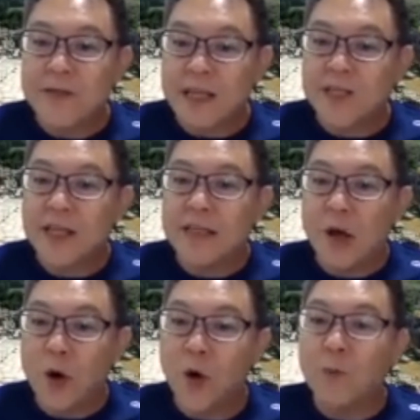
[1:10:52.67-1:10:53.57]
was actually in
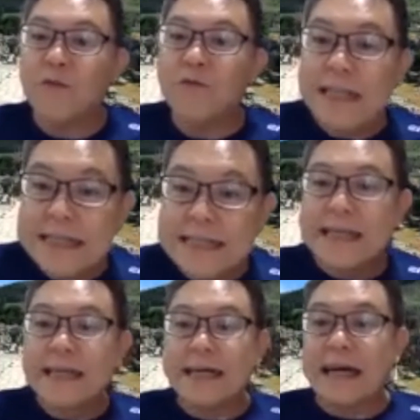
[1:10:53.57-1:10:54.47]
the home of
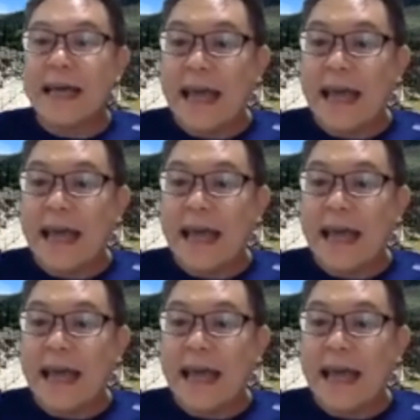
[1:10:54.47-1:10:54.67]
Lydia